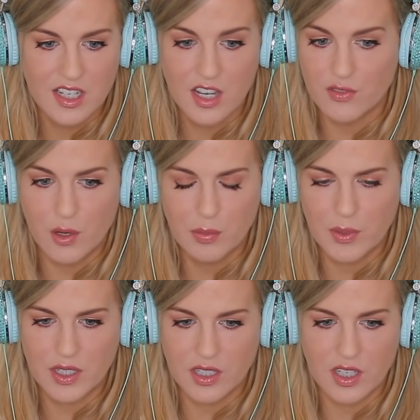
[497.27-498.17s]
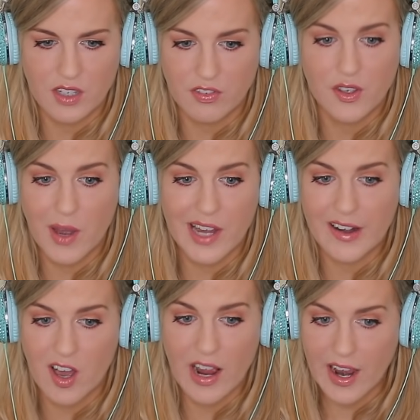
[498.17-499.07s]
In rugby, if you had
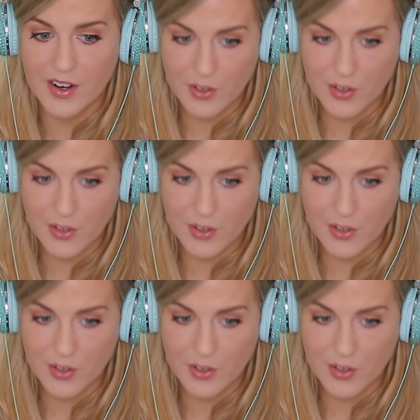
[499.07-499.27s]
long hair,